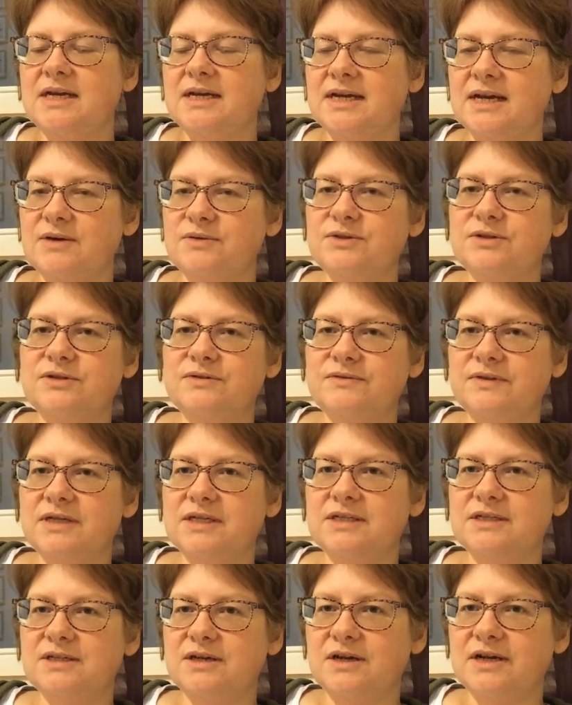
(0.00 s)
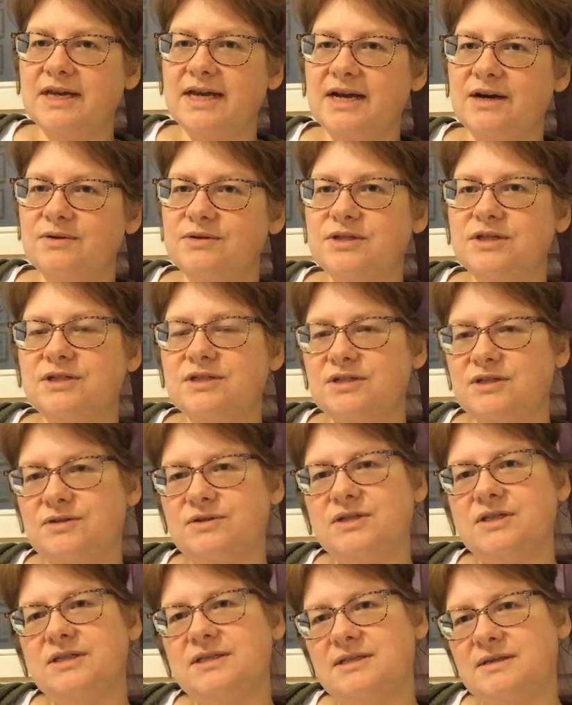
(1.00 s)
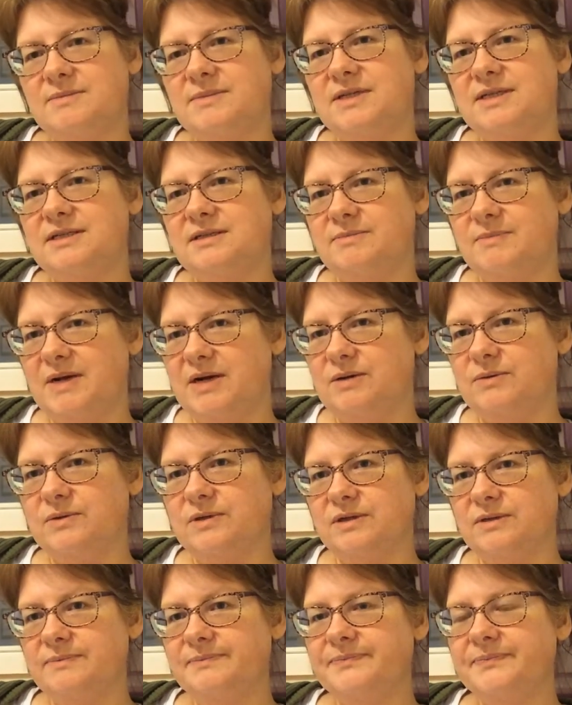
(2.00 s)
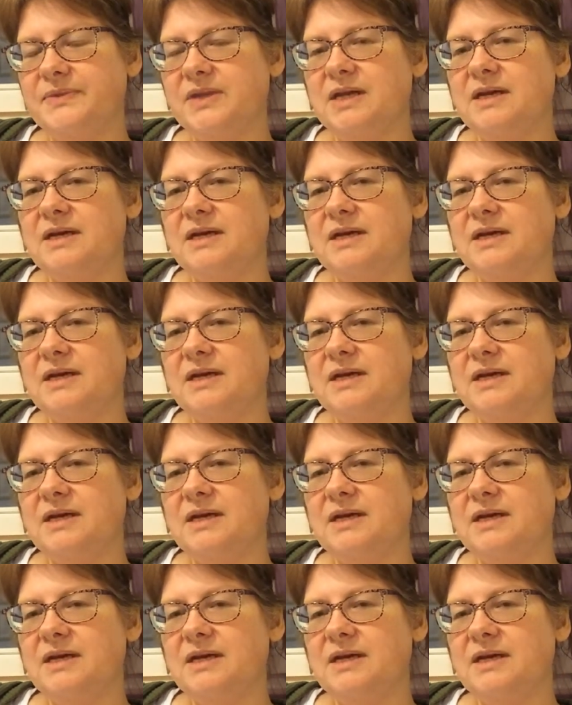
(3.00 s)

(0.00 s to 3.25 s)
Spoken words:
Couch surfing is not a couch. It's usually somebody's spare room.